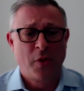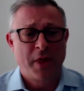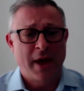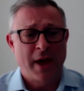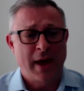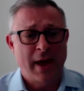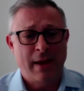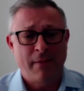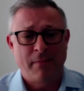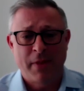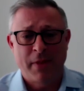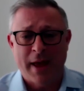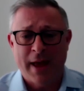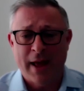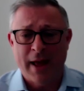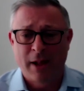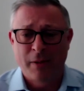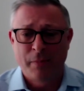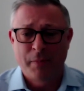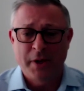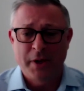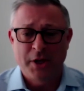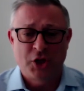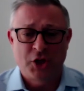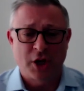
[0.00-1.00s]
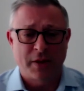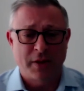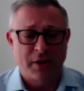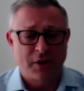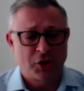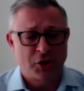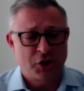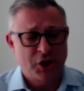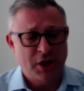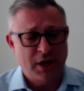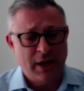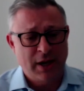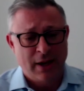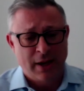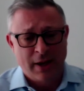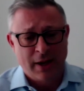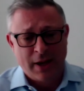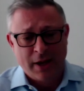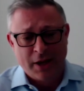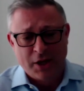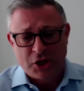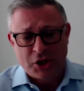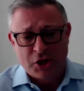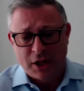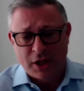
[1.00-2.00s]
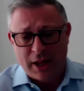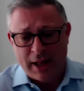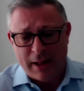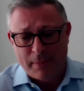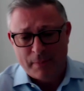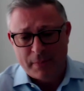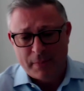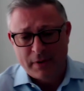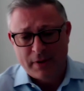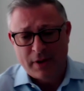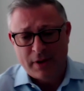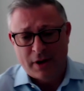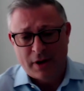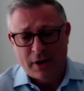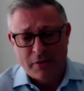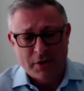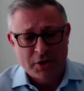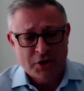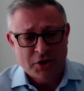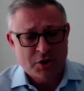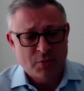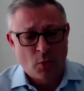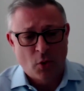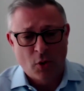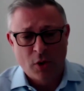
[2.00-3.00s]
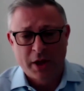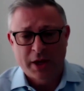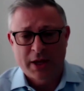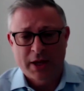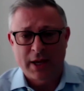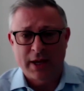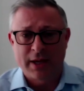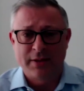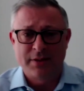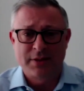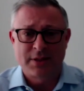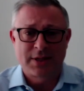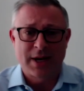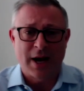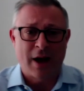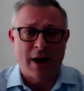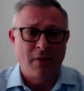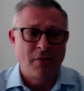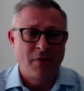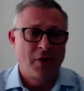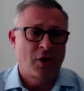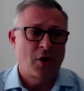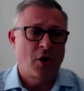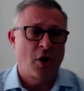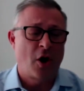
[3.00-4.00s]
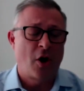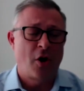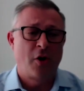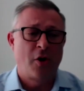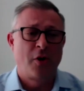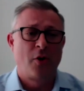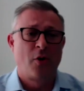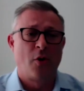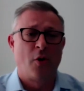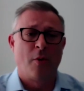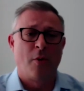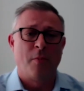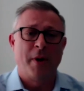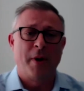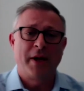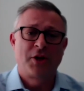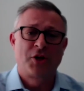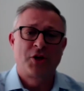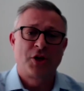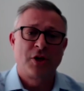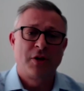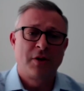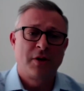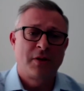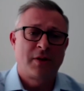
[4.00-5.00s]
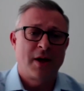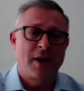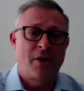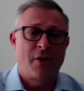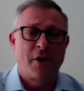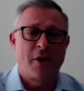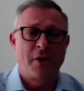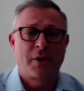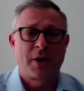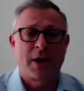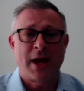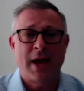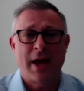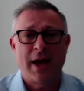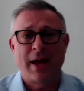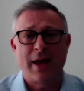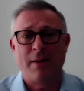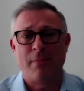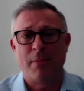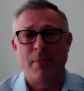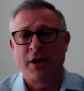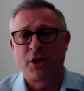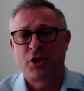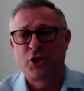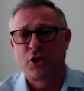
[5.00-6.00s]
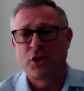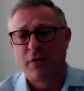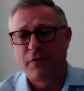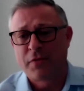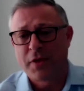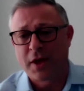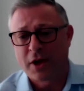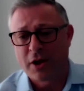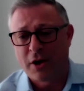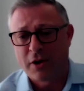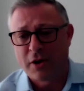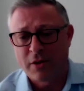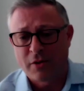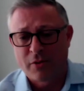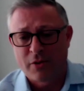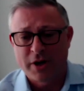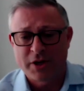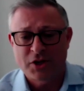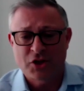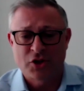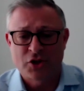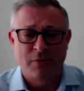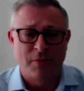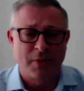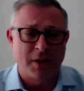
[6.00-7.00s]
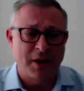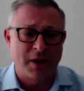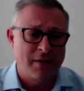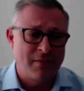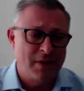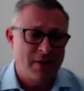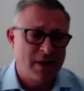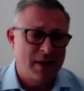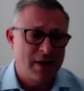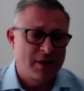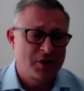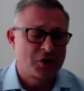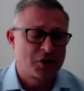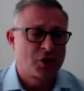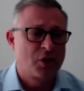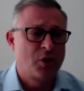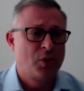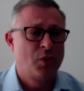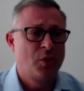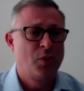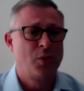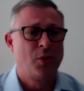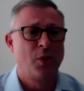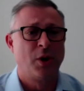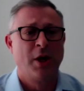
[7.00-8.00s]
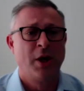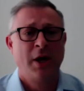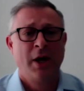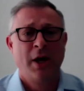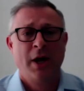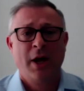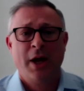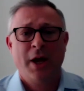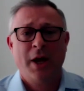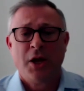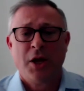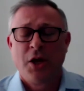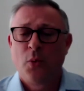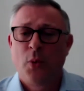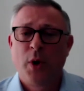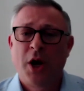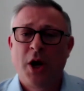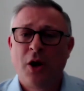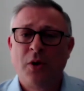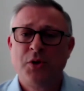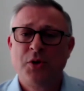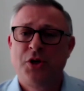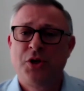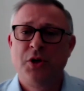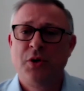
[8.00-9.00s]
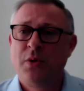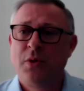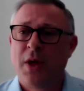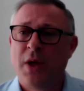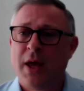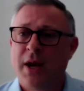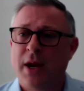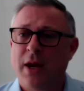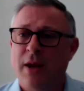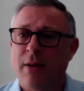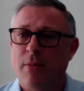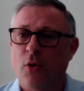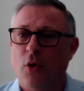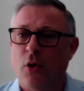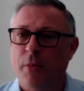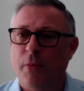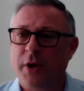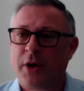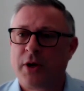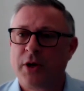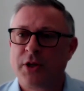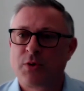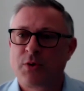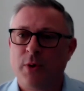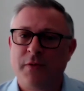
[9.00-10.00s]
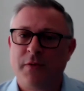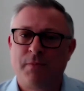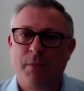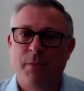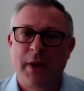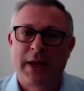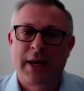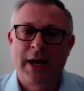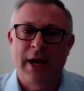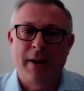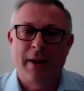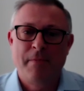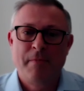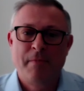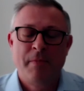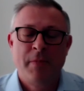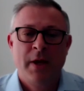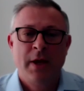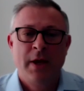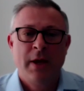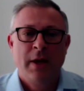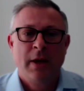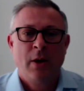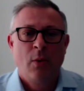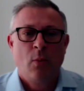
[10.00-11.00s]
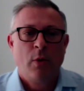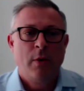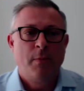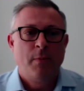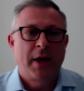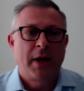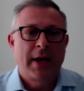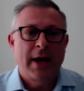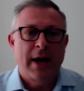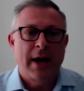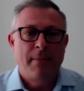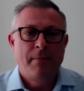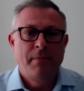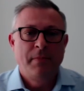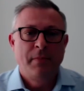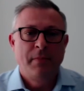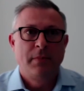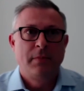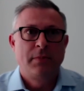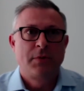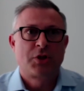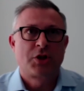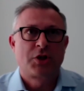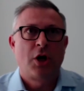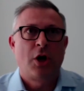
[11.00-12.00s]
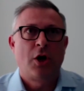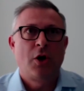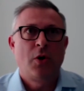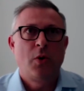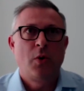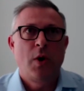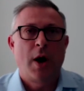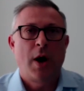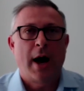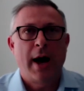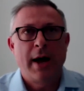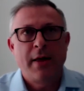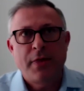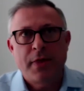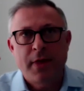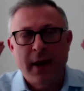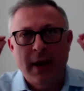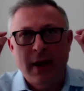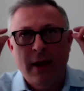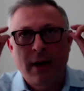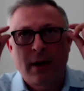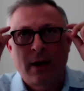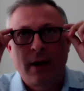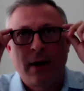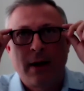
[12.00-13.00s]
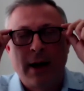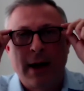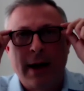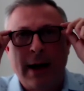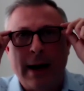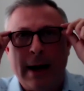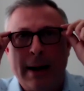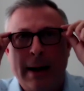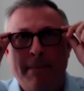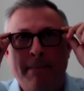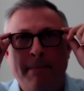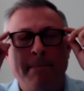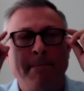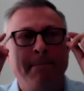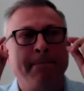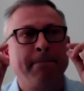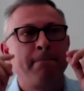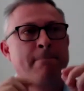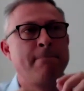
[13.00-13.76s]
they, they help each other. She, she'll help, you know, the smaller kids down the corridor, make sure that they're okay, make sure if they go to the restroom that everything's cool. We don't do that anymore because we've hmm. become, we become so, I think, um,